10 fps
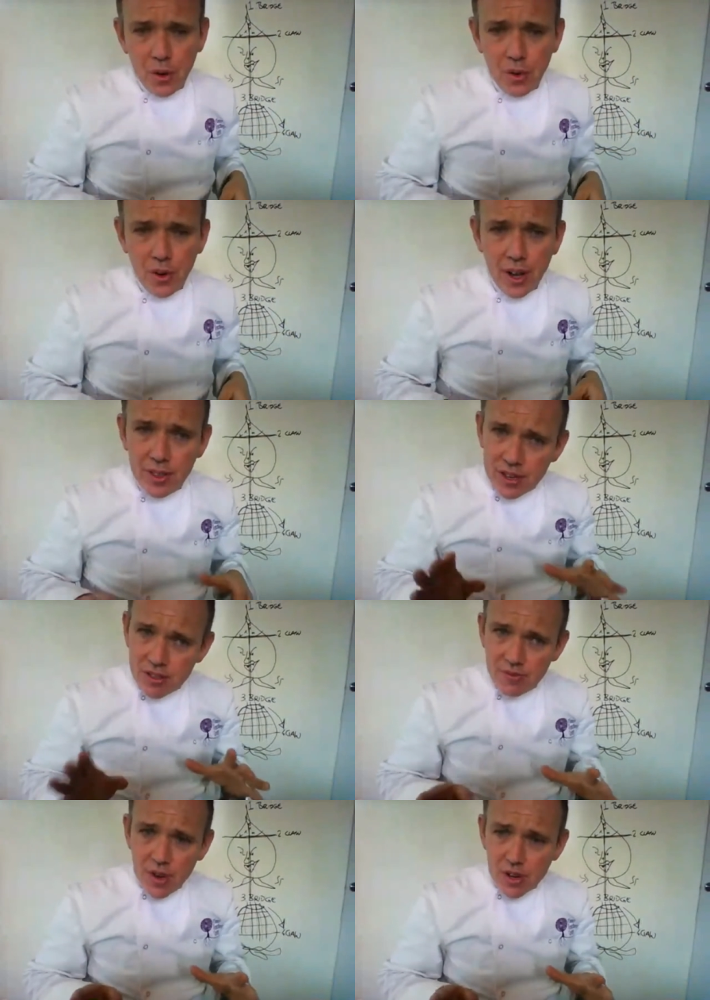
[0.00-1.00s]
All right, that's
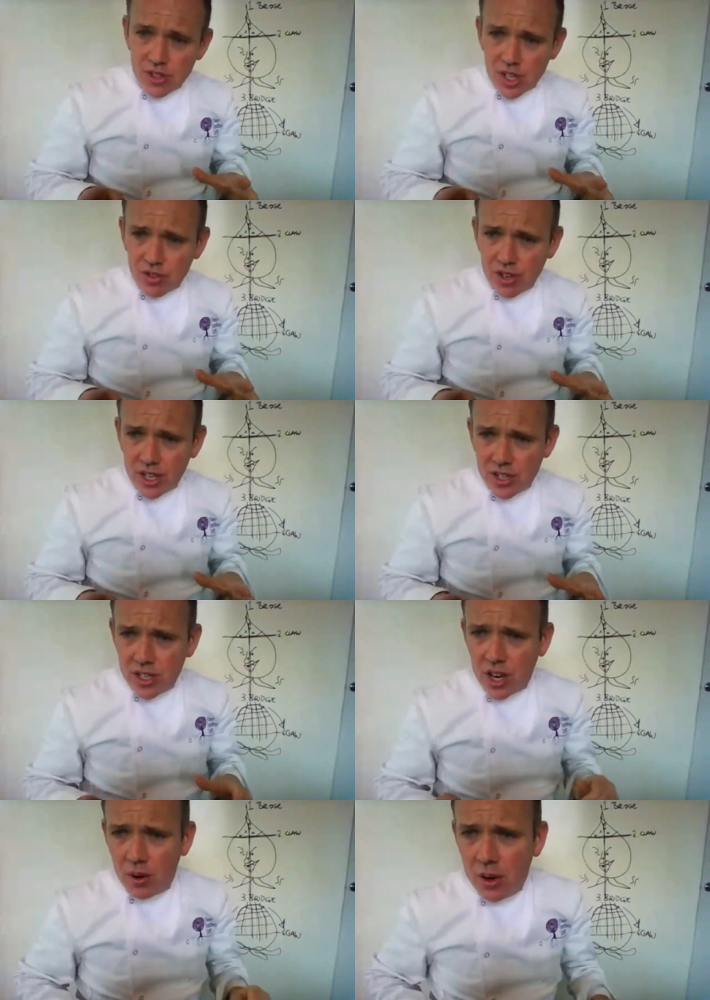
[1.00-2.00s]
the first ingredient to
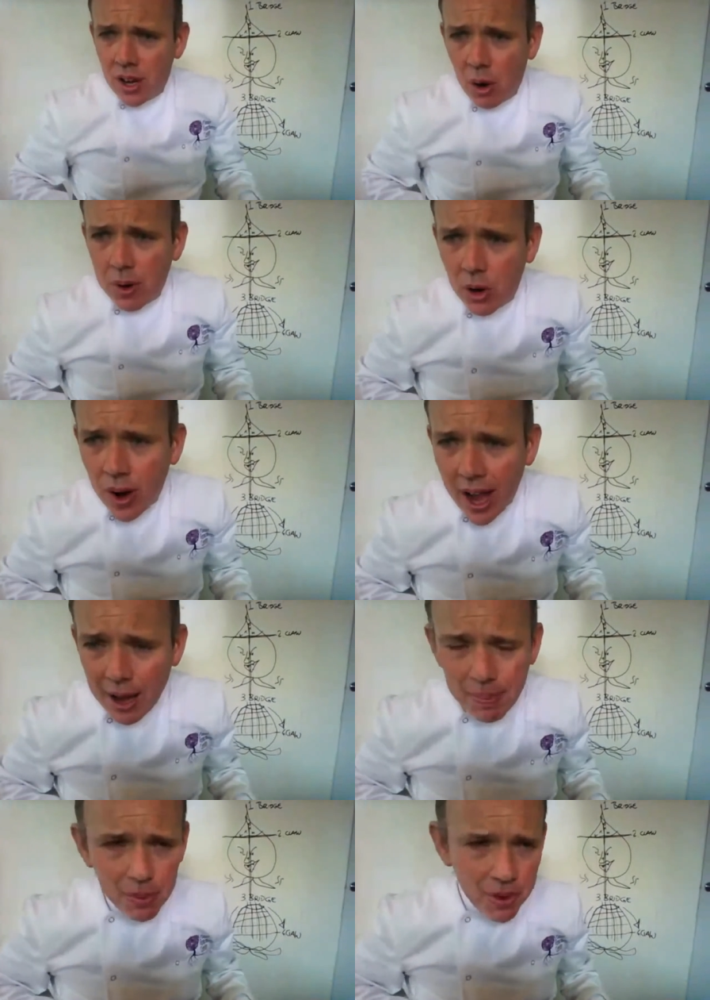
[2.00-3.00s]
go. Are we all
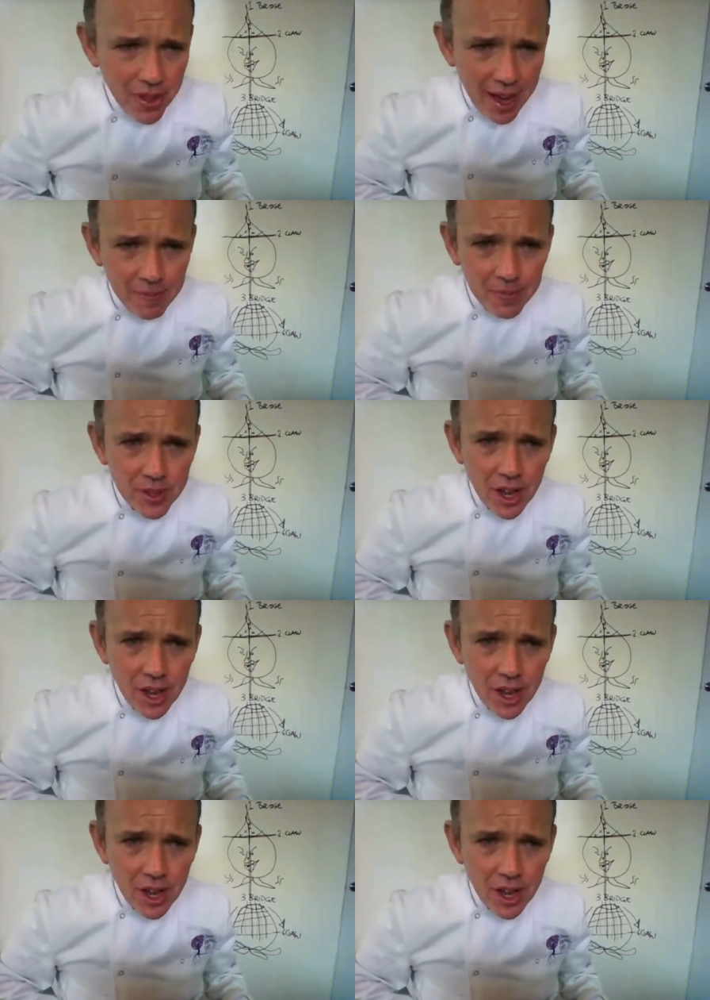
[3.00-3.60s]
happy with that?